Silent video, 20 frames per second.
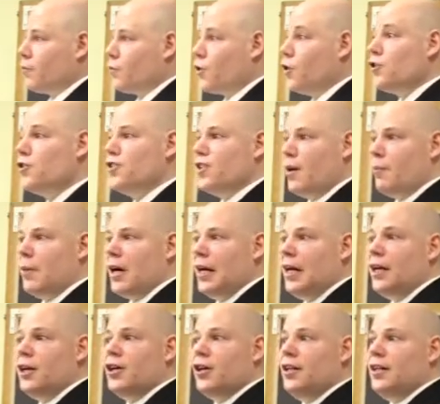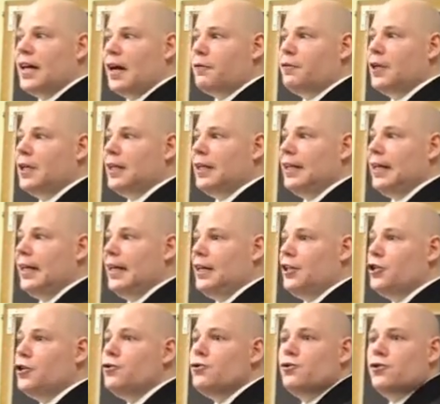Because somebody could definitely
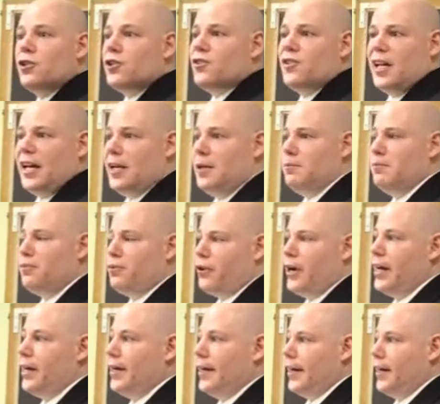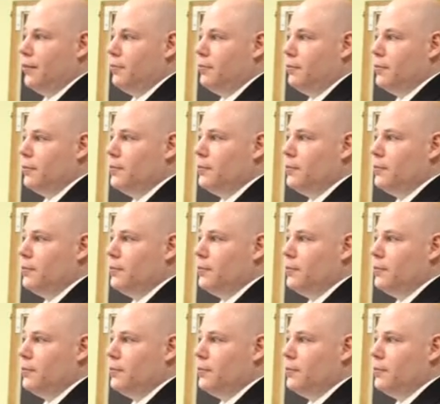use the same brand name.